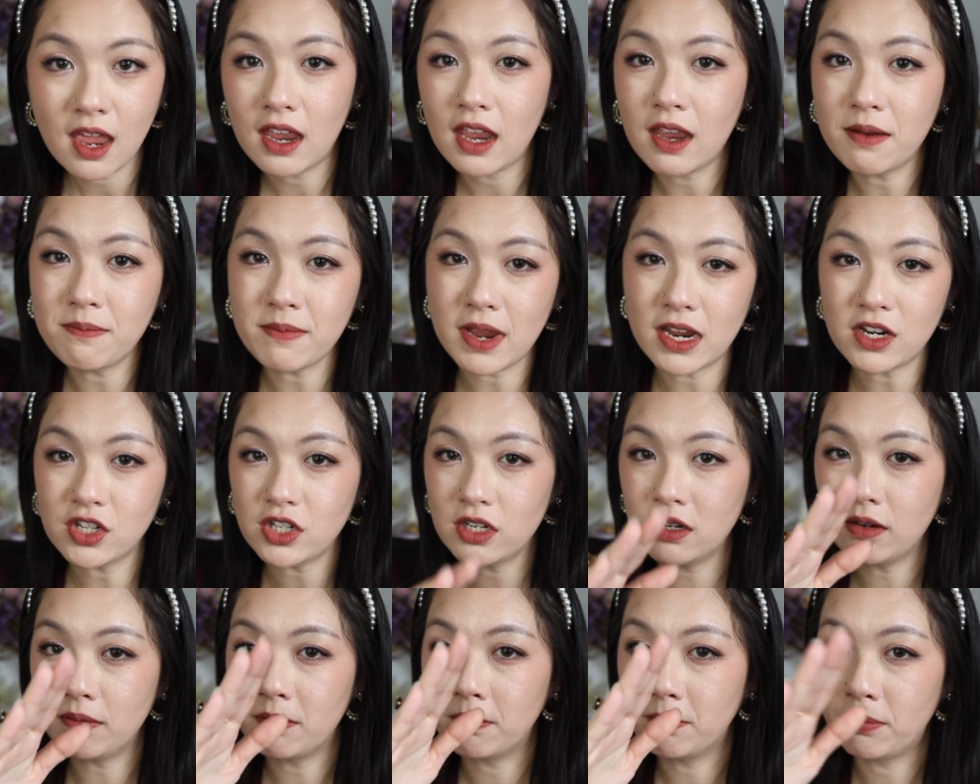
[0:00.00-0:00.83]

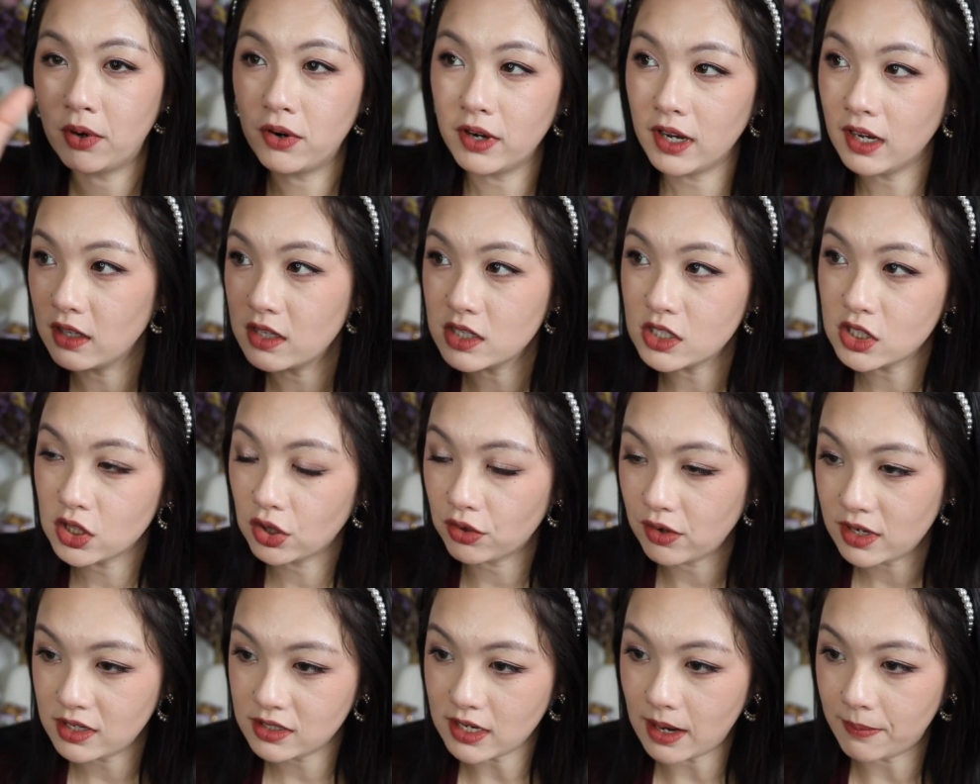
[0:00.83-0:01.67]
Imagine putting this
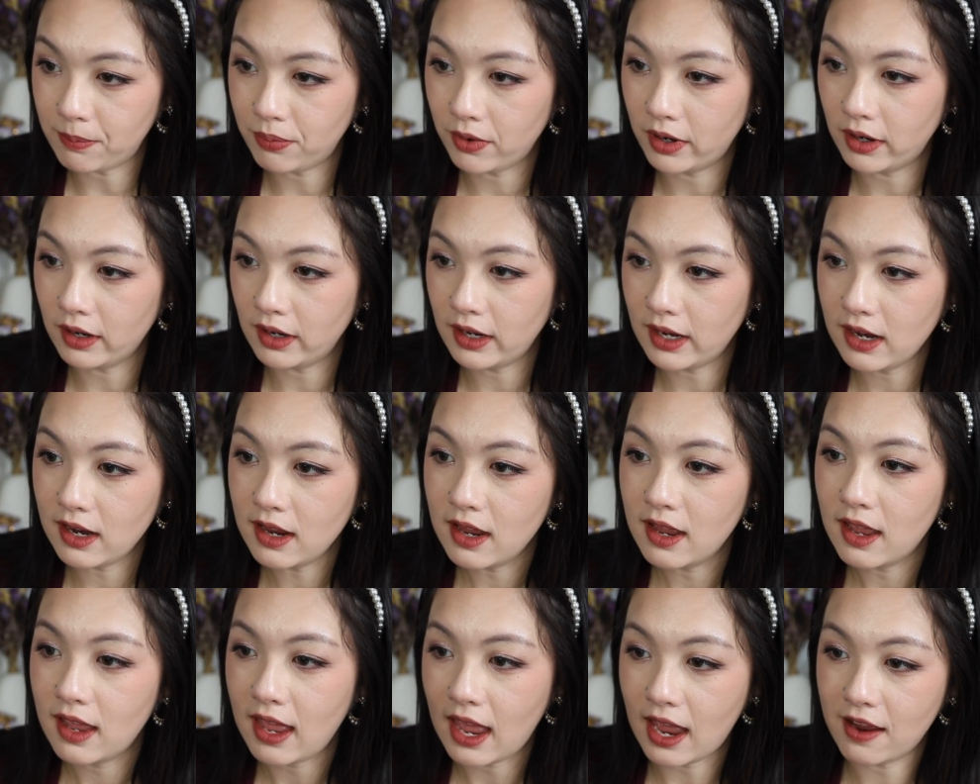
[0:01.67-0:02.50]
3 separately,
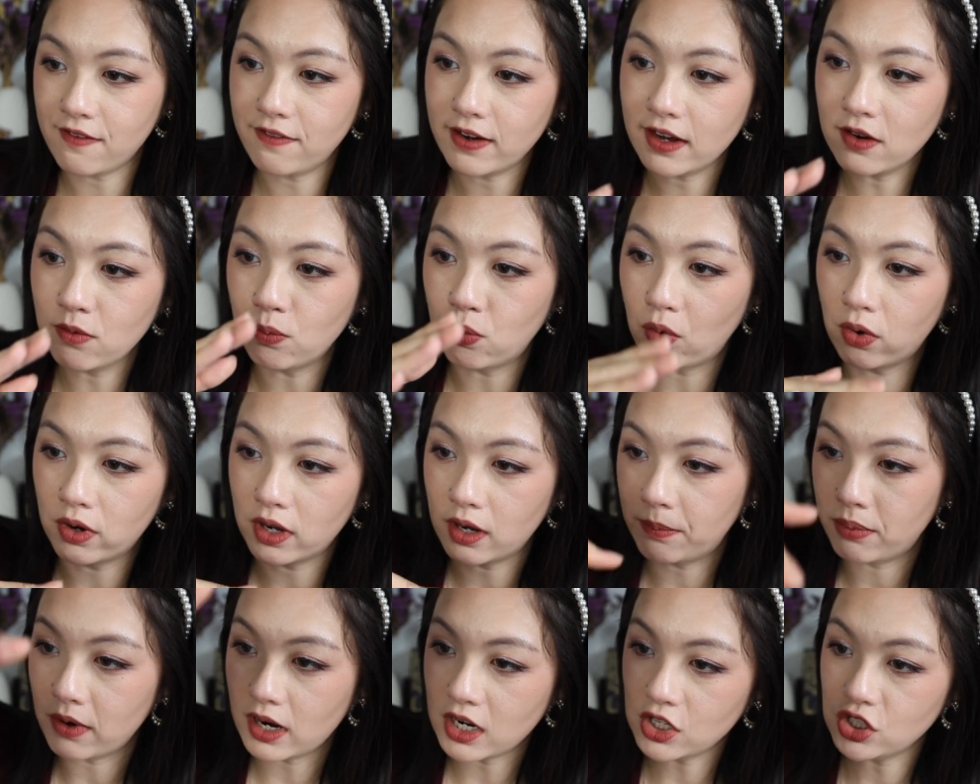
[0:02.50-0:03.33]
having water
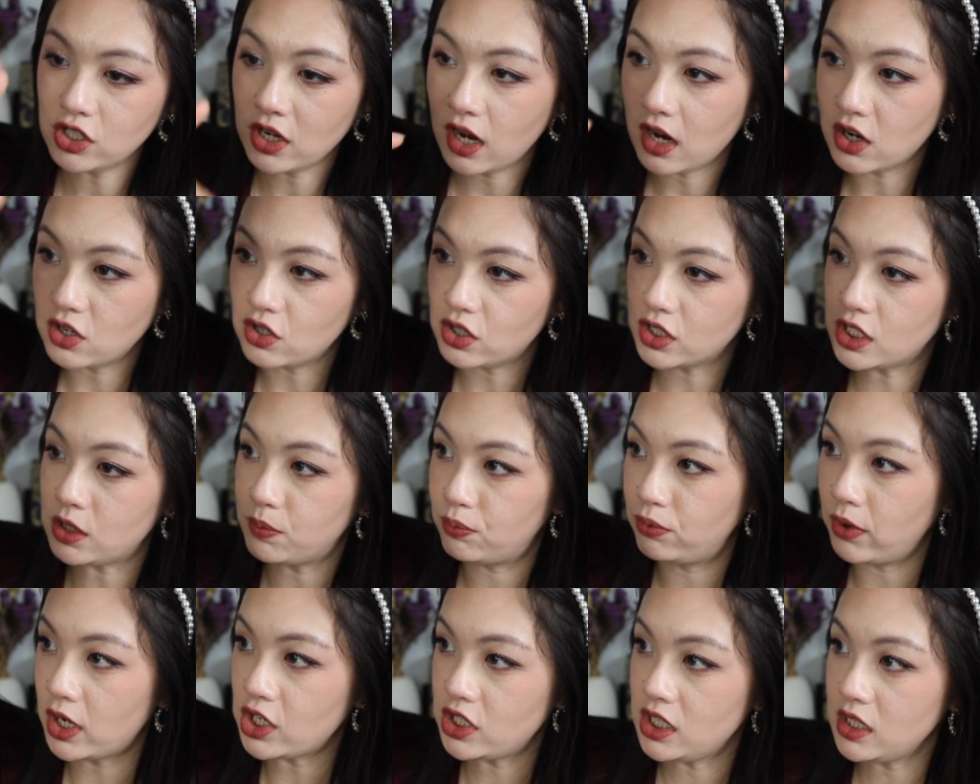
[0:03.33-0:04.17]
brush and just
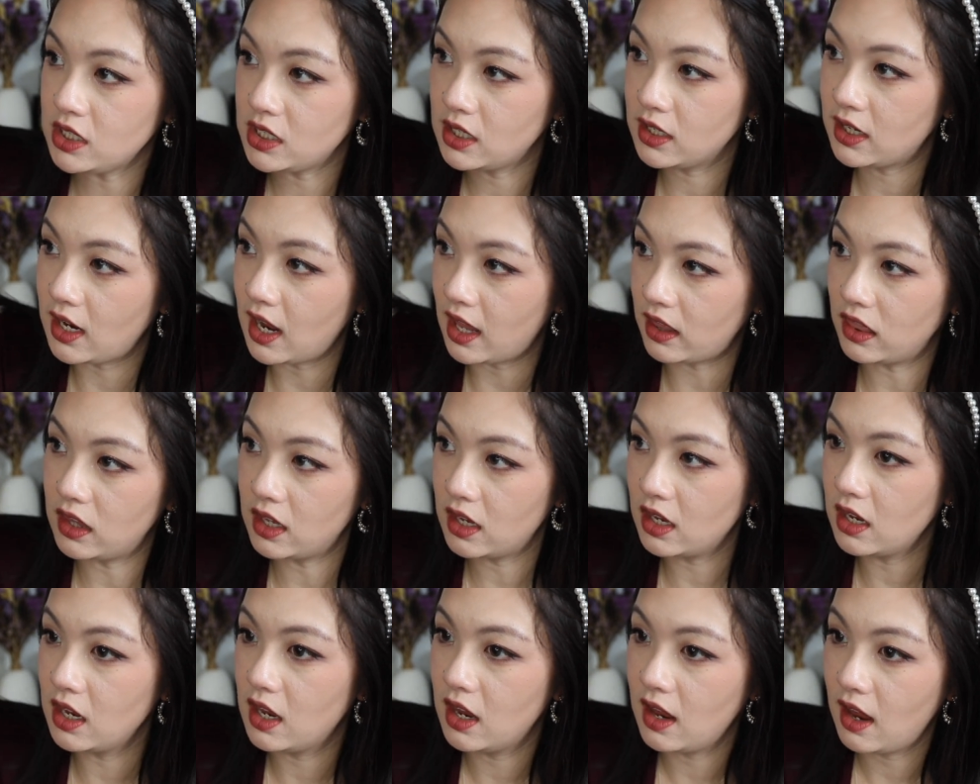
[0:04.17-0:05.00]
brush it
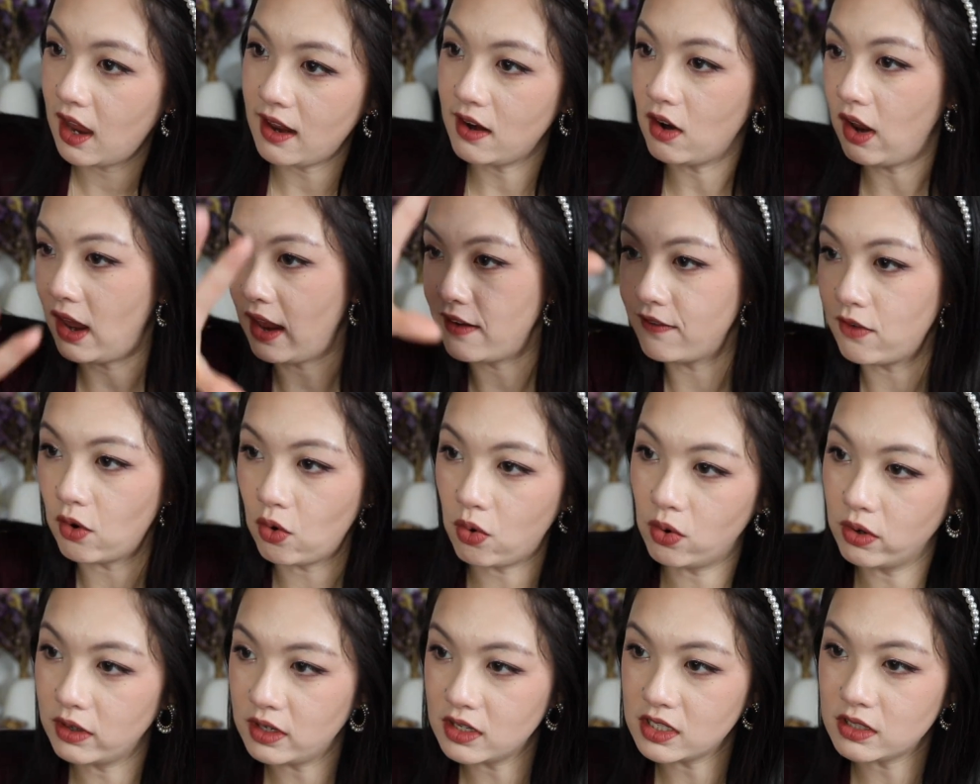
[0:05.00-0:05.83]
together and have
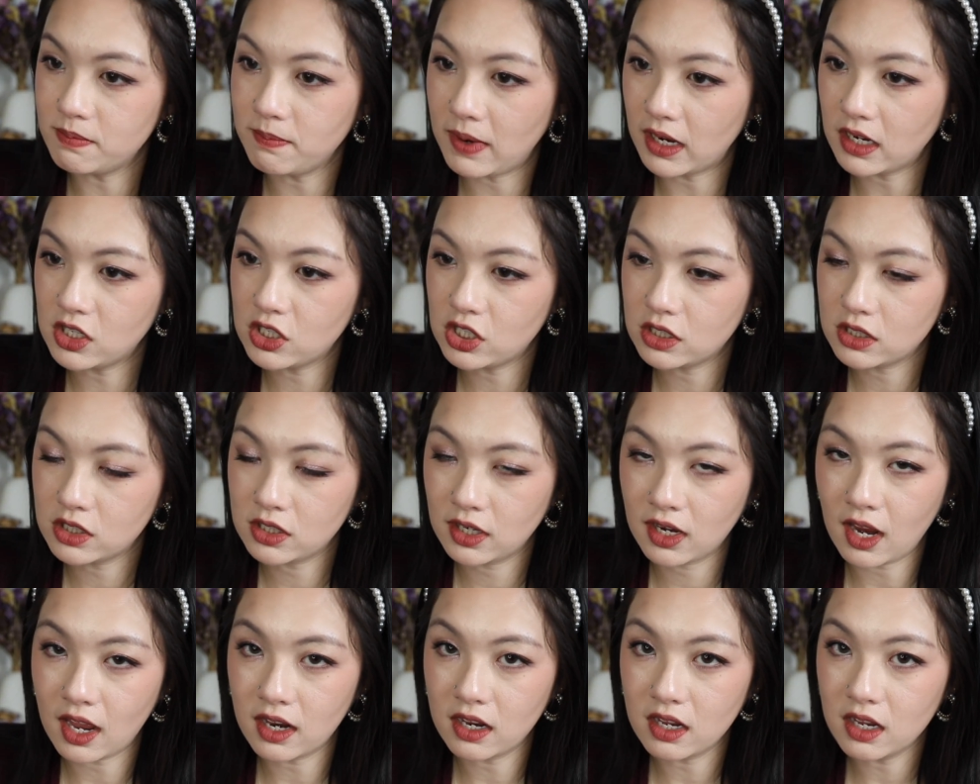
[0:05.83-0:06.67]
all this mixed
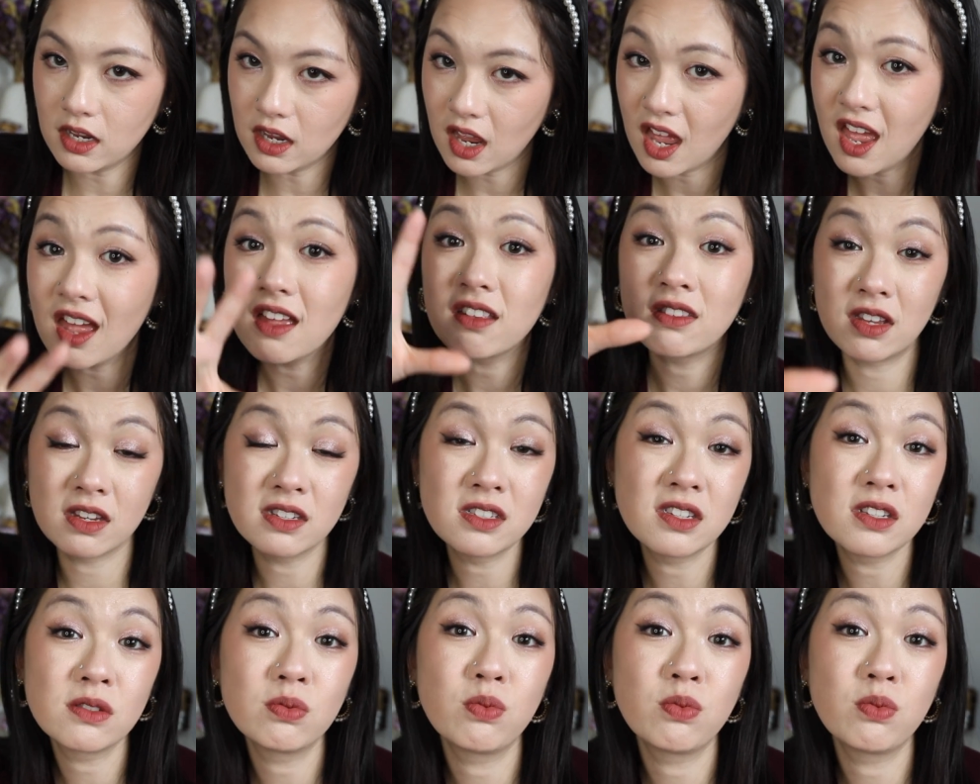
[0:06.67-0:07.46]
together. This is